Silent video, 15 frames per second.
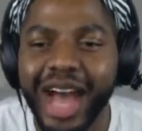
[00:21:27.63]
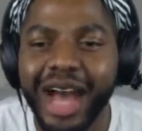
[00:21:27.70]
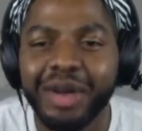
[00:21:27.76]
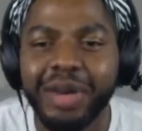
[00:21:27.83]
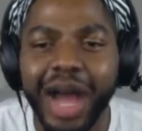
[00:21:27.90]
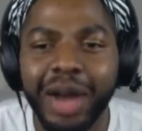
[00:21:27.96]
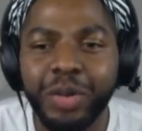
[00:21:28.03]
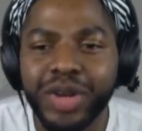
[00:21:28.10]

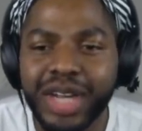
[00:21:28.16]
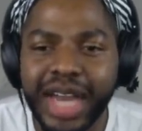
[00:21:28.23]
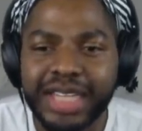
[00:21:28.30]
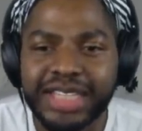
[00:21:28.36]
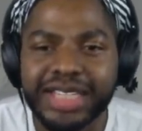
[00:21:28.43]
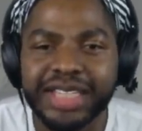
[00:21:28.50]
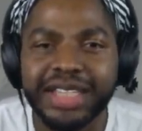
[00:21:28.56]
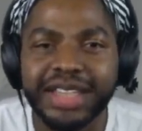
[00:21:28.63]
I would
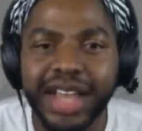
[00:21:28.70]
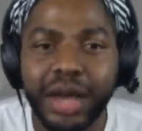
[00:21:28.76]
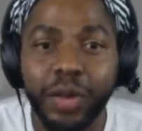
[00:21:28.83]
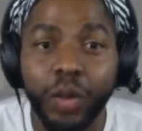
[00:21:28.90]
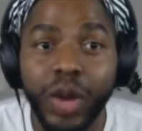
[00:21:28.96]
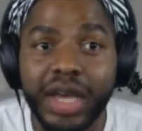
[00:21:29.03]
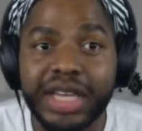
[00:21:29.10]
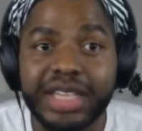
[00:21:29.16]
like to see like
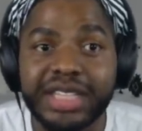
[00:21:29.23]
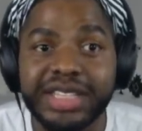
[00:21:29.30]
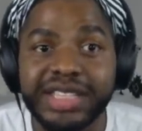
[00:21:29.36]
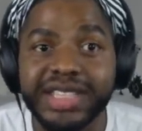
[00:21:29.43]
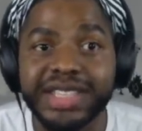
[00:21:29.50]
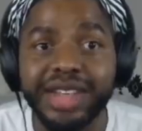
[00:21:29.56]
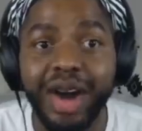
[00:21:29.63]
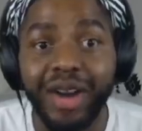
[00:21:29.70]
what
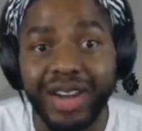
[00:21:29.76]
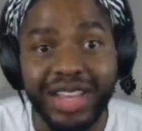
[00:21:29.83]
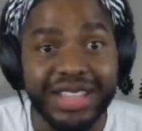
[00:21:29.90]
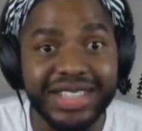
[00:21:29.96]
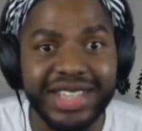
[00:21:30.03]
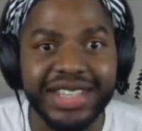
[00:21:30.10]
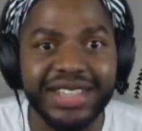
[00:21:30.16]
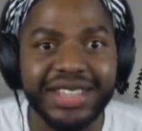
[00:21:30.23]
his
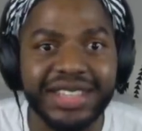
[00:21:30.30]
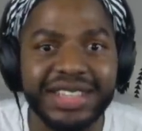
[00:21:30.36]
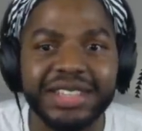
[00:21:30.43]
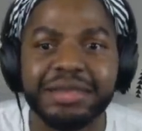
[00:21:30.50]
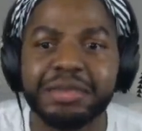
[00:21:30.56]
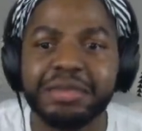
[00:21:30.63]
audience is